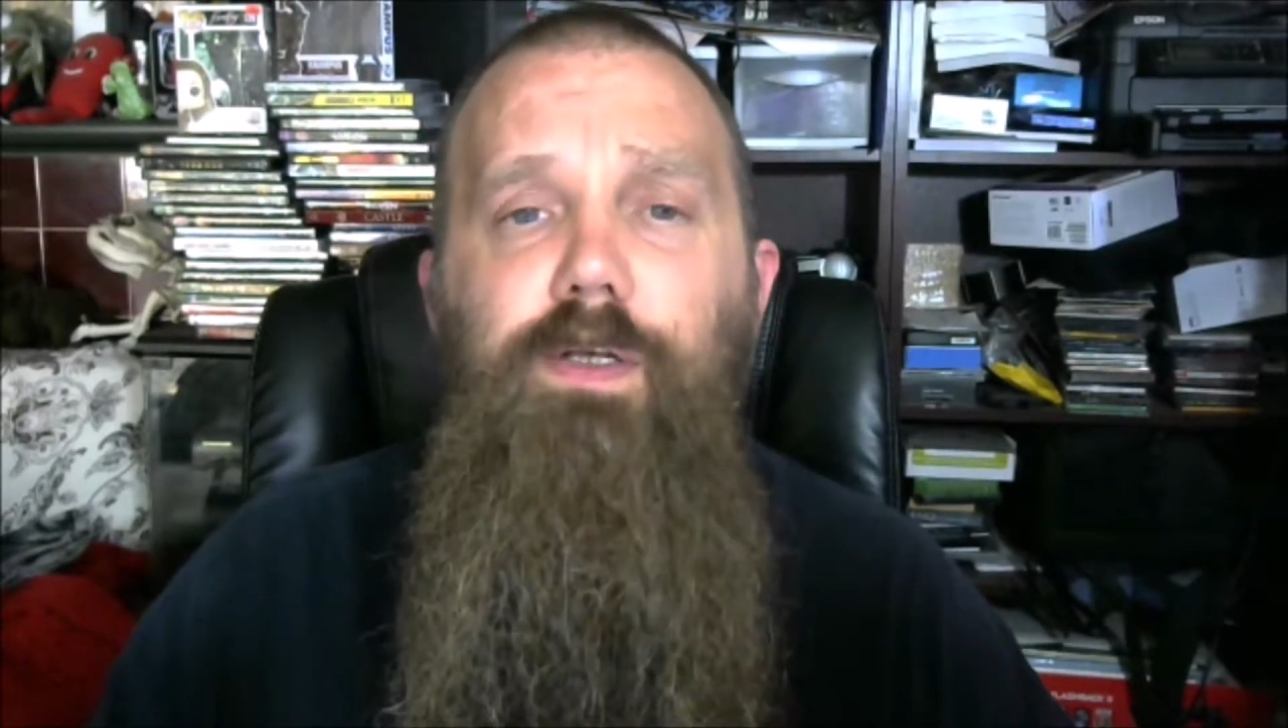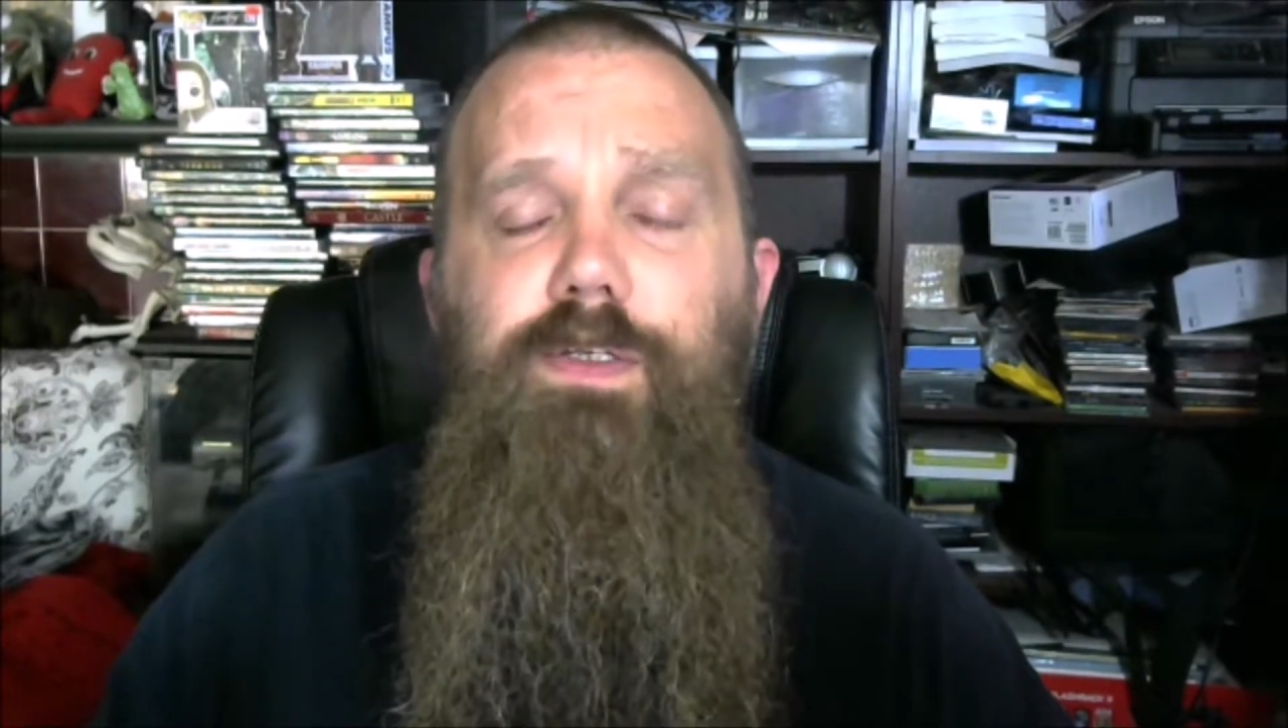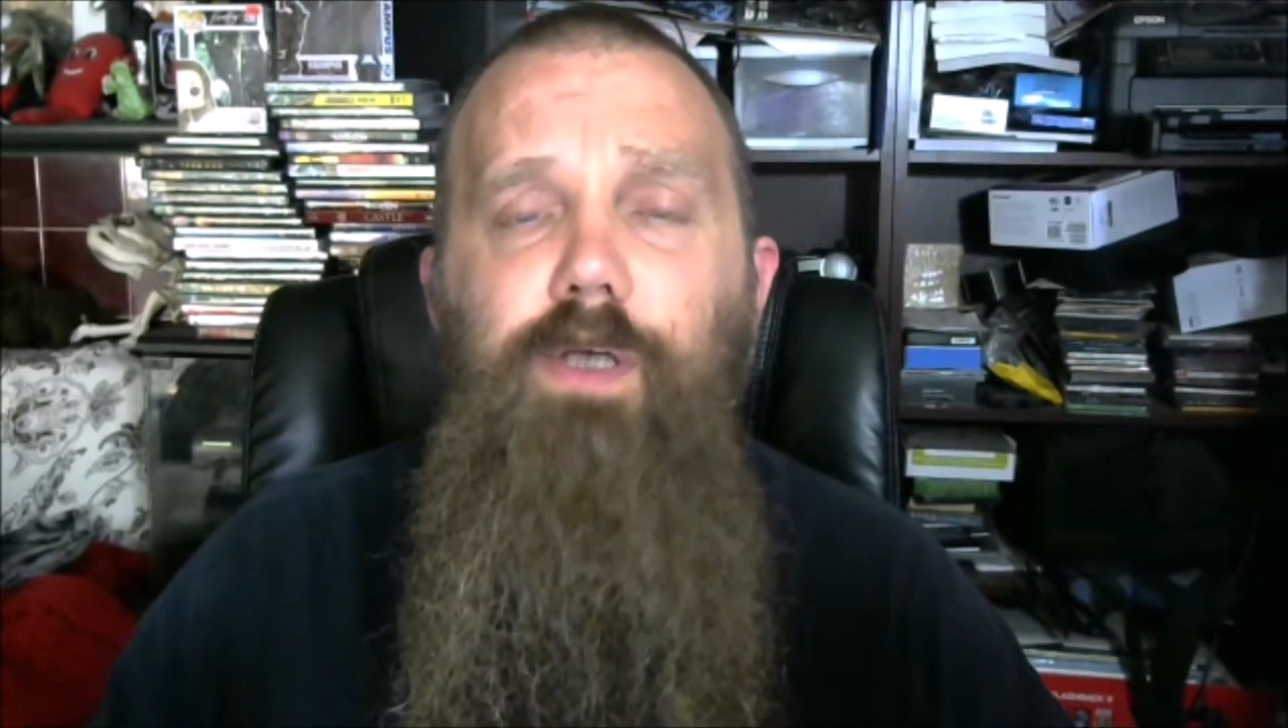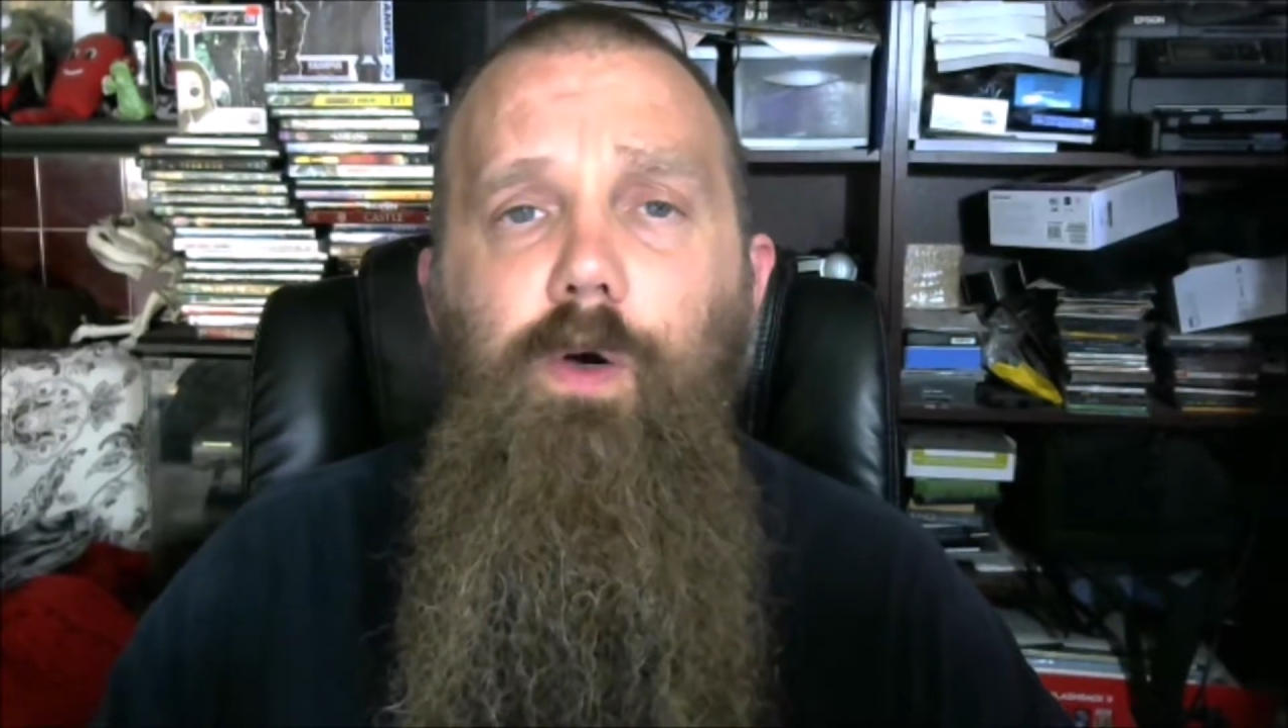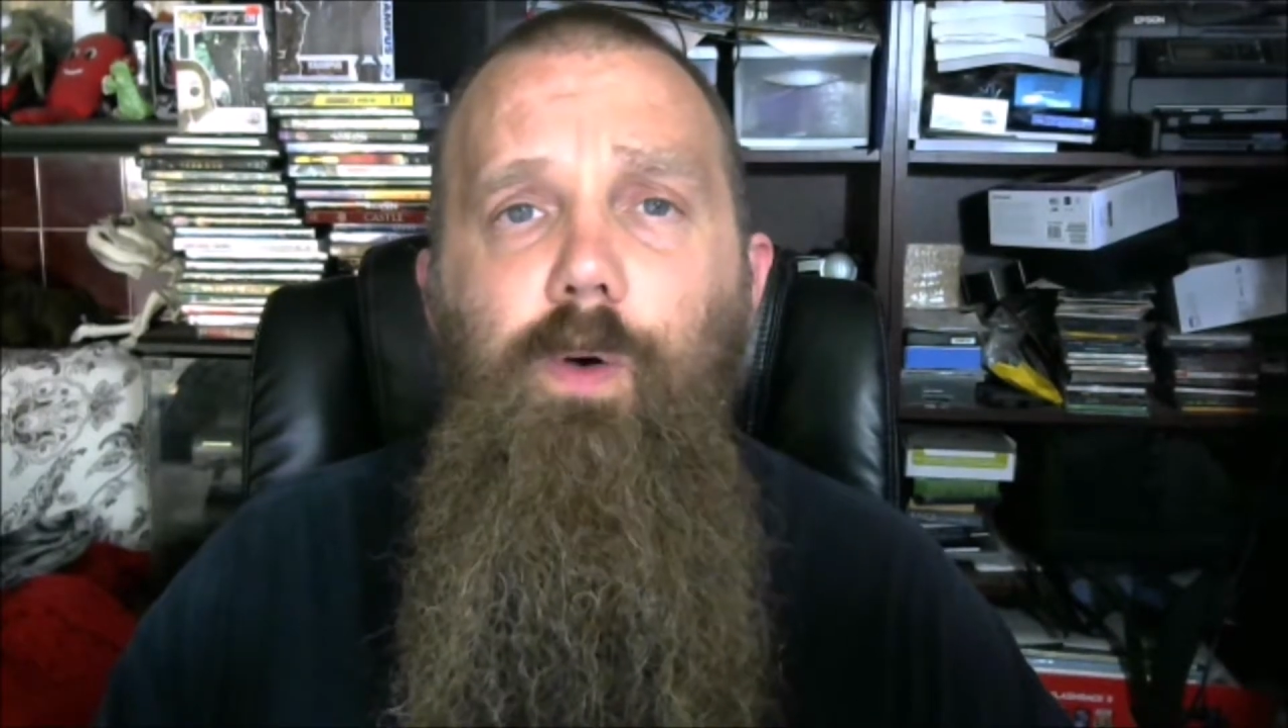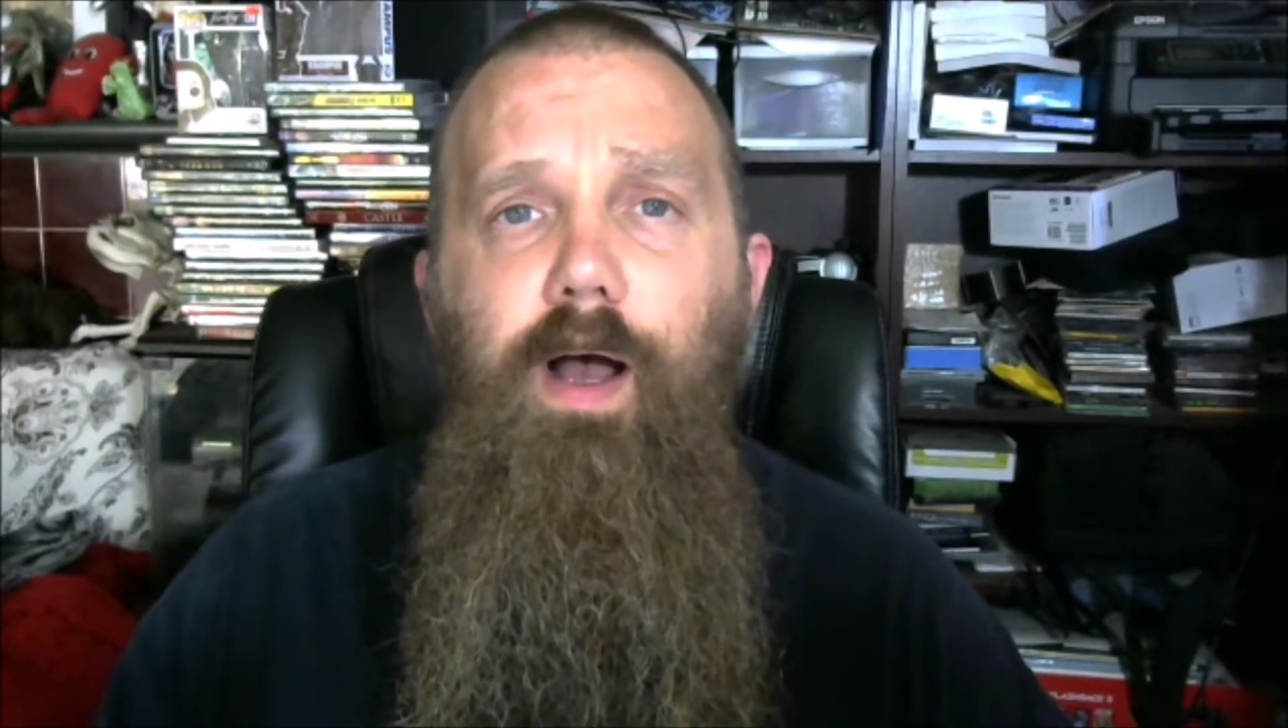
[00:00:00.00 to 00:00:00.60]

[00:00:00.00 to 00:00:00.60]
So,